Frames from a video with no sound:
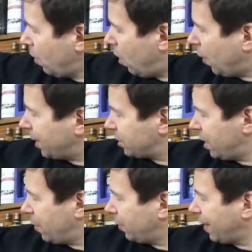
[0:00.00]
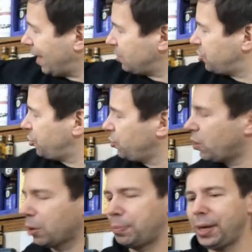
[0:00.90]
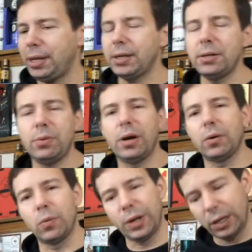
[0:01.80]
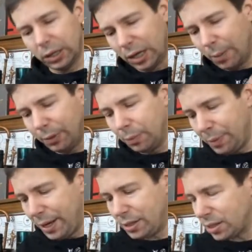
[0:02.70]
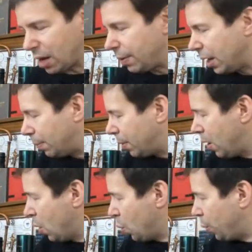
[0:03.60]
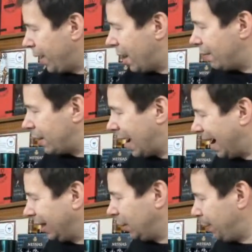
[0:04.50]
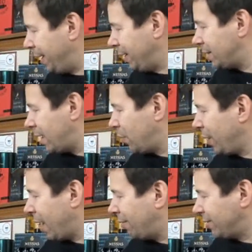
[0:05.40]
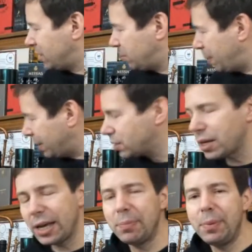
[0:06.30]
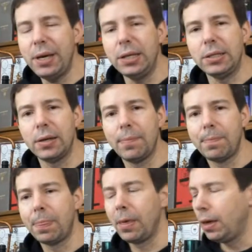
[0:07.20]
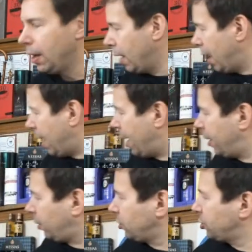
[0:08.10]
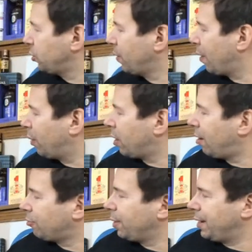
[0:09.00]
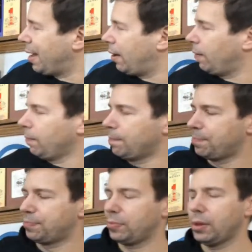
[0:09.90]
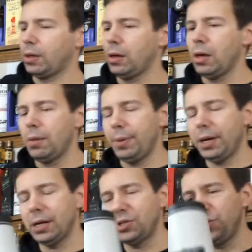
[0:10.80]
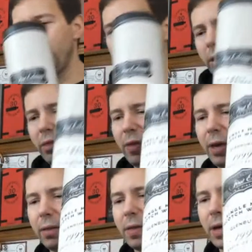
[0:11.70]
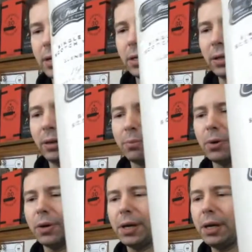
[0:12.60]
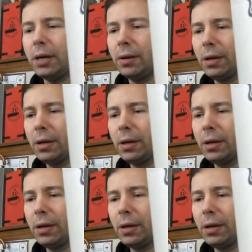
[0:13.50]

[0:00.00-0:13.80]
All right, so now the last two are peated. We got a couple of peats coming up. We have an Isla peat and we have a Speyside peat. And I'll just show that one off right now because you wouldn't think that Glenburgie